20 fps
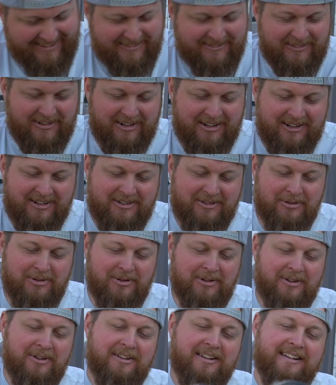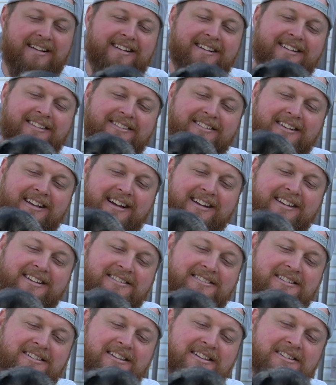Very cool. So yeah,
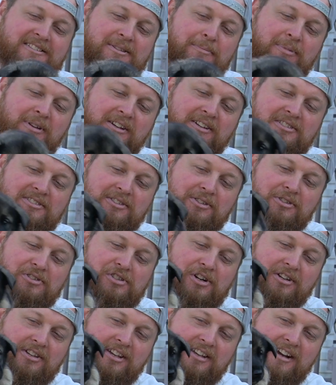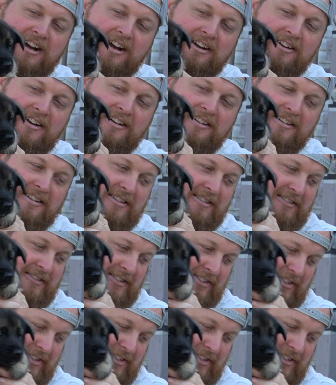he's the biggest little chunky guy right now.